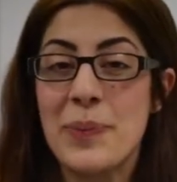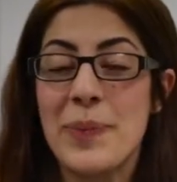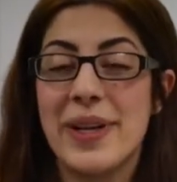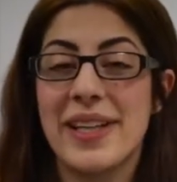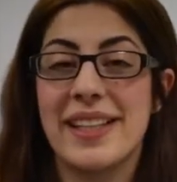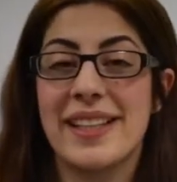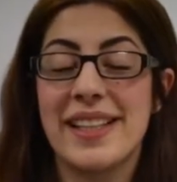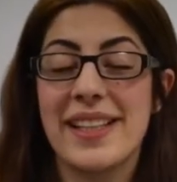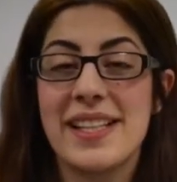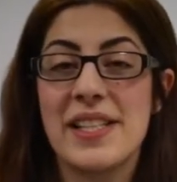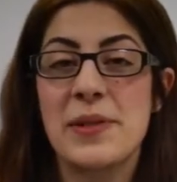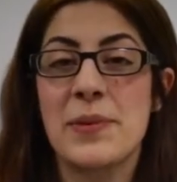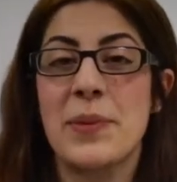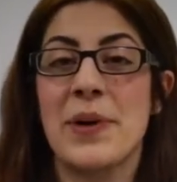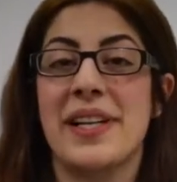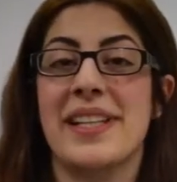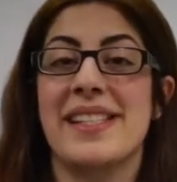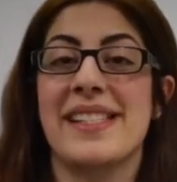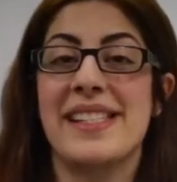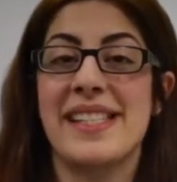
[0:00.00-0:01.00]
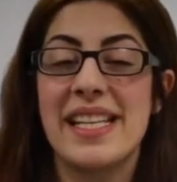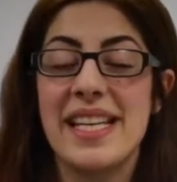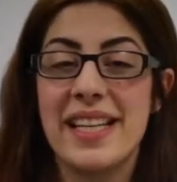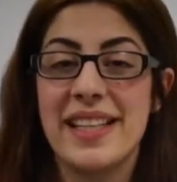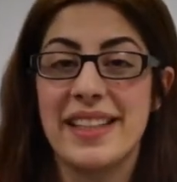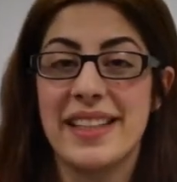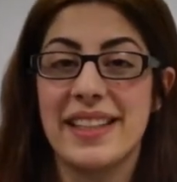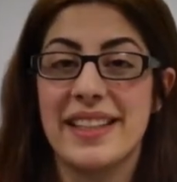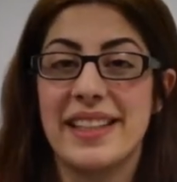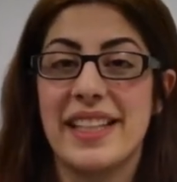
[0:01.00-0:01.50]
but it is what is
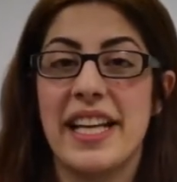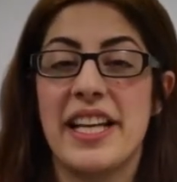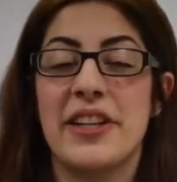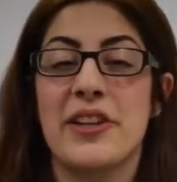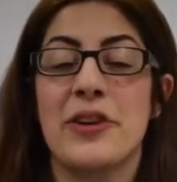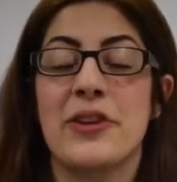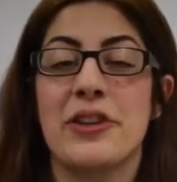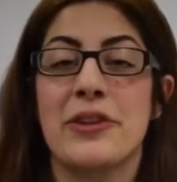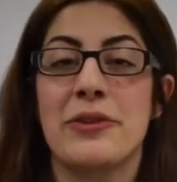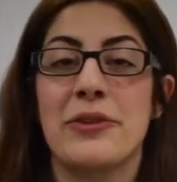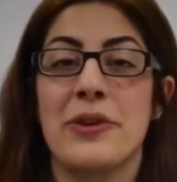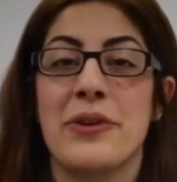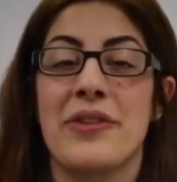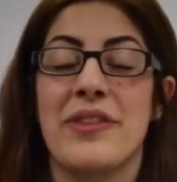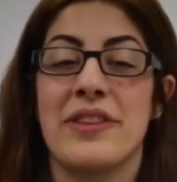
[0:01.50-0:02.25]
needed in order for